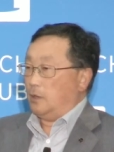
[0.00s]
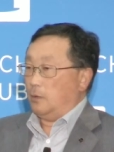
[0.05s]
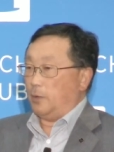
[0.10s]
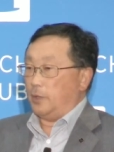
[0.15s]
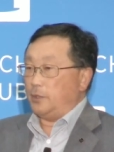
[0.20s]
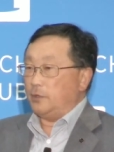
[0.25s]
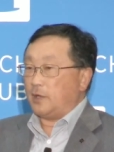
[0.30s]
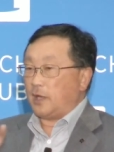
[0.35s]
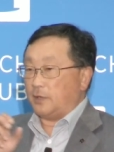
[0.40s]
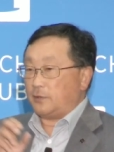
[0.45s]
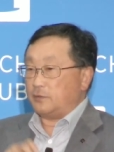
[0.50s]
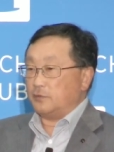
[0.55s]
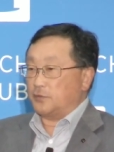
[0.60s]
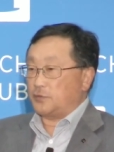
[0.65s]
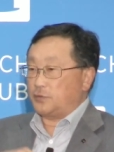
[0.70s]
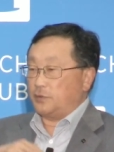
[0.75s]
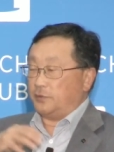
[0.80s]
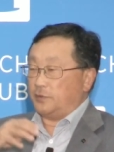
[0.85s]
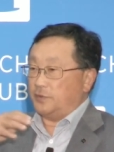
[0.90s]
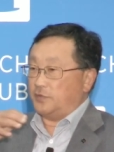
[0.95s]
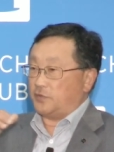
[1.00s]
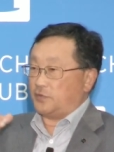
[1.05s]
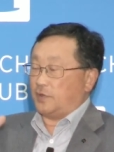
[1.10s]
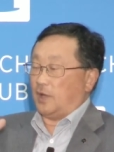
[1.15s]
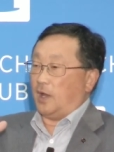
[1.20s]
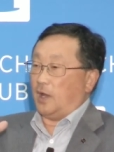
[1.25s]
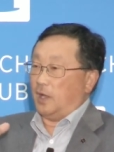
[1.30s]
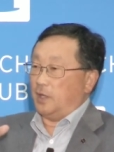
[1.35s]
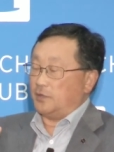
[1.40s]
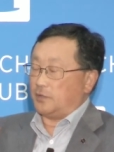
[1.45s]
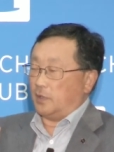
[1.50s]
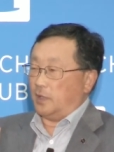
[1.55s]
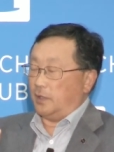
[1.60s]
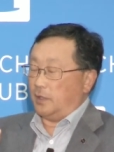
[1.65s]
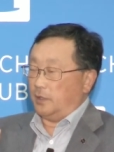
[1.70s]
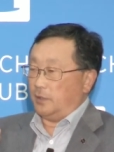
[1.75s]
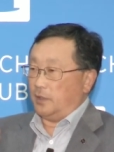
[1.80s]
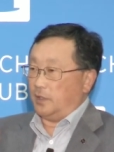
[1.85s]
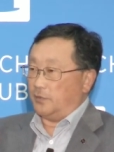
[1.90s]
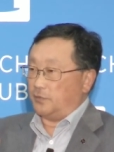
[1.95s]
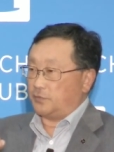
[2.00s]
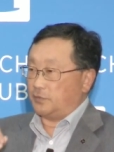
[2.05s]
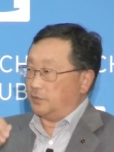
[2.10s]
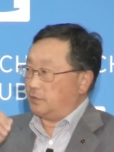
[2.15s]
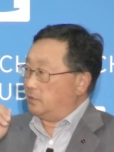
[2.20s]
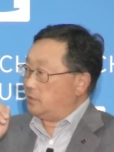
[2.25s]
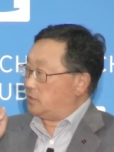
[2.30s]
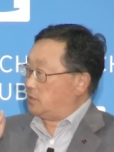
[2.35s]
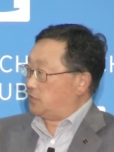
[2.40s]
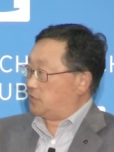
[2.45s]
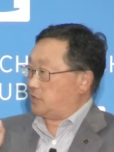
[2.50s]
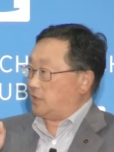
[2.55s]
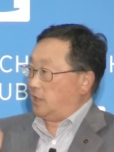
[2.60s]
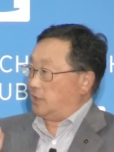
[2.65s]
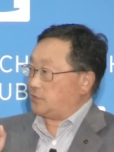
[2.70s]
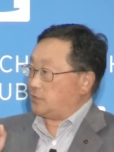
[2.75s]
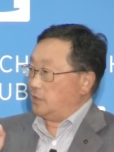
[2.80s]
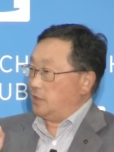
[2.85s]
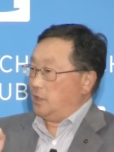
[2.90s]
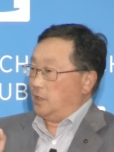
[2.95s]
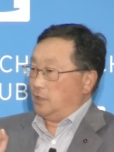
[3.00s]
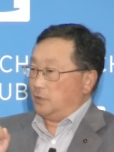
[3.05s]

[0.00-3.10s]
When you get to a certain size and, and certain success,